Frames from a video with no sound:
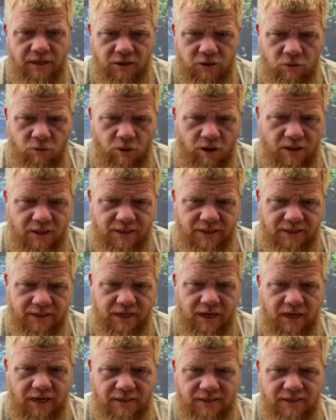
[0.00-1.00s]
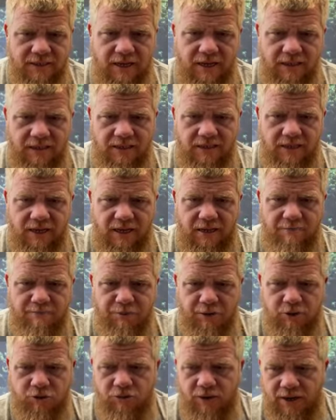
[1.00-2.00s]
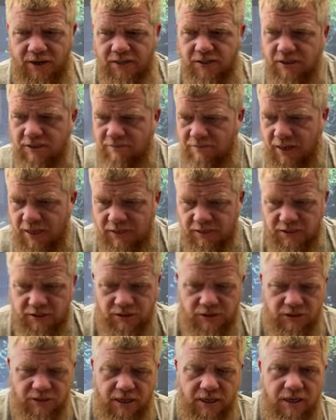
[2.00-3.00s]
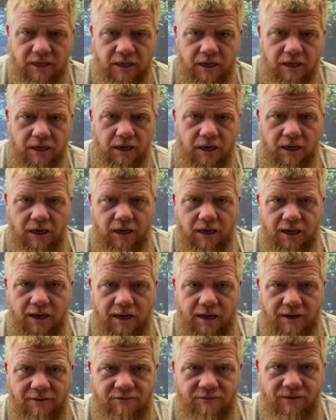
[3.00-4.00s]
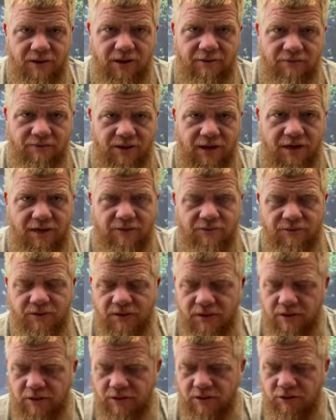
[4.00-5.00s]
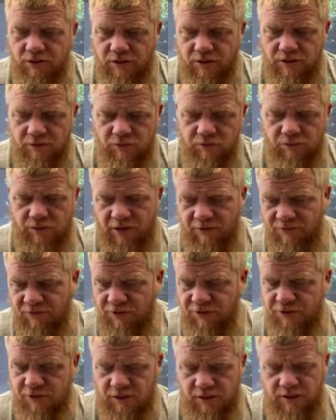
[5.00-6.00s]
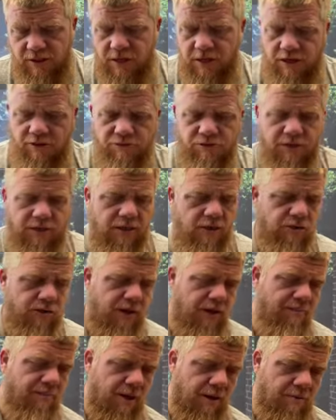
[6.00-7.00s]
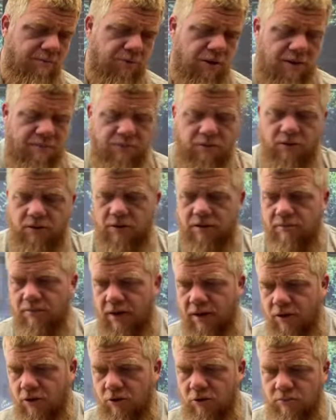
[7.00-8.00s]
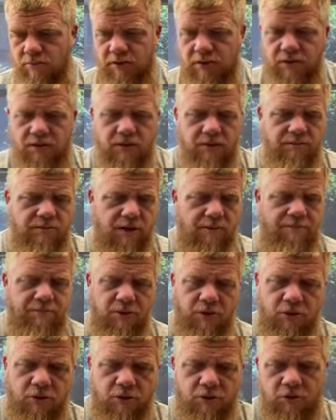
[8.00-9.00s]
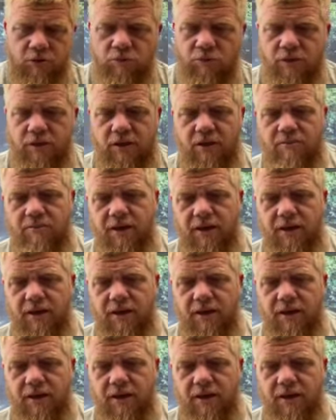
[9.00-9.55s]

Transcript: a quality content that portrays the message that uh, I've, I've kind of, you know, because when I first started out, I was like, okay, am I a prepper? Am I homeless? Am I both? What am